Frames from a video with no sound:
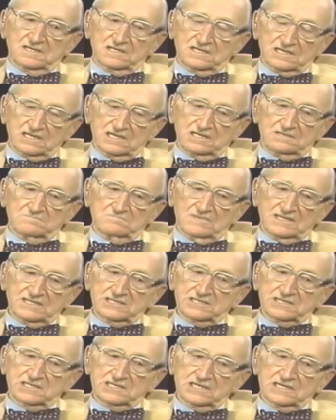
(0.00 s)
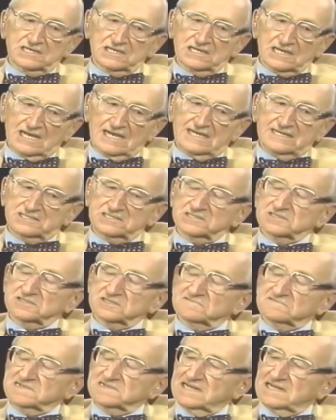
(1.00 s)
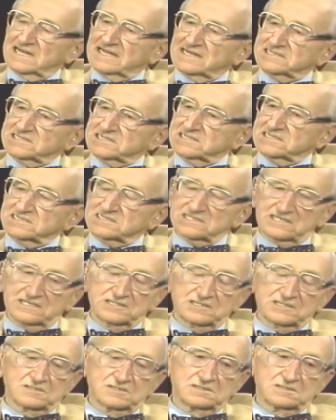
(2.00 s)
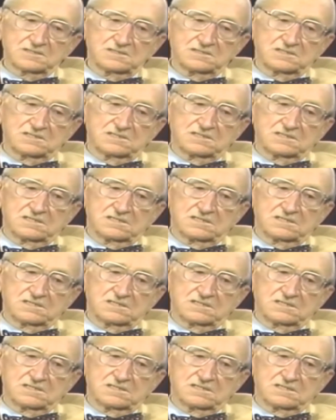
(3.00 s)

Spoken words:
great monetary writers of the 19th century.